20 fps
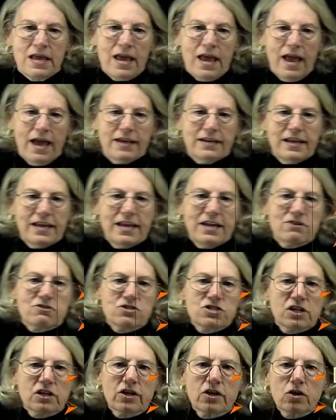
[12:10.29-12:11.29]
And here's
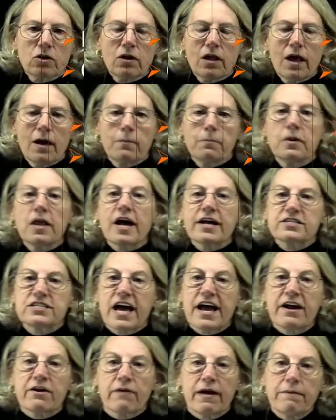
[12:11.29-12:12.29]
a little block
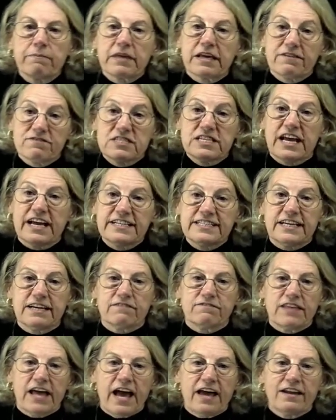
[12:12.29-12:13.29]
diagram that gives the idea
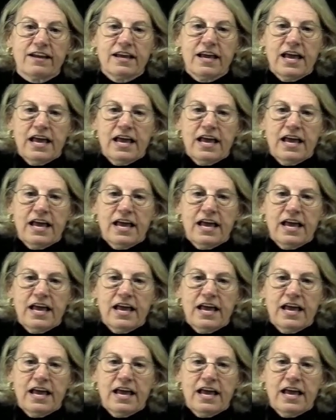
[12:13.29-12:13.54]
of that.